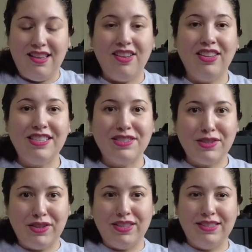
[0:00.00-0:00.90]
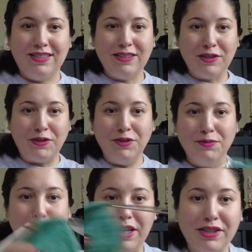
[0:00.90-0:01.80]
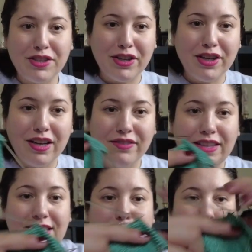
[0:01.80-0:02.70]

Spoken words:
I'll insert a little picture of this,